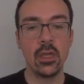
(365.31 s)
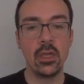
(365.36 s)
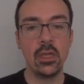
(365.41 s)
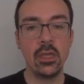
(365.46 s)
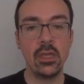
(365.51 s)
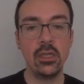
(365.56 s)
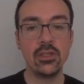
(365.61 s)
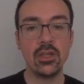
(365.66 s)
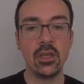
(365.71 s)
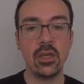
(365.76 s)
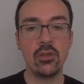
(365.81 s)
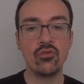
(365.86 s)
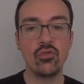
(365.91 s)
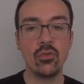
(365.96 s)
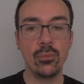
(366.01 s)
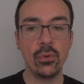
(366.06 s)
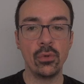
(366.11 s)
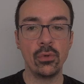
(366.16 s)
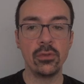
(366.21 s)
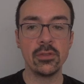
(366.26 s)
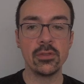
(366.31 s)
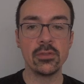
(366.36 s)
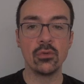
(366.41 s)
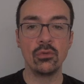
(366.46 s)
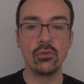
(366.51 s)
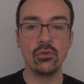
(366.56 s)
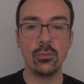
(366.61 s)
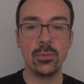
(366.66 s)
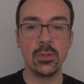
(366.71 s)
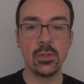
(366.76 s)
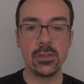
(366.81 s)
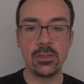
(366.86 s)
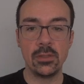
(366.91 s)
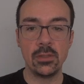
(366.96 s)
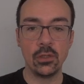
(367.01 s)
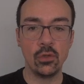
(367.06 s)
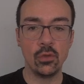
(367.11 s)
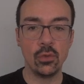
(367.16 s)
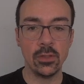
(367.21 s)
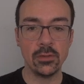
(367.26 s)
Each entry point is going to be a
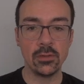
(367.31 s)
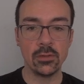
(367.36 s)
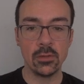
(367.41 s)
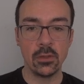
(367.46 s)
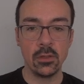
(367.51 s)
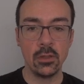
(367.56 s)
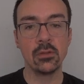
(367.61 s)
circuit.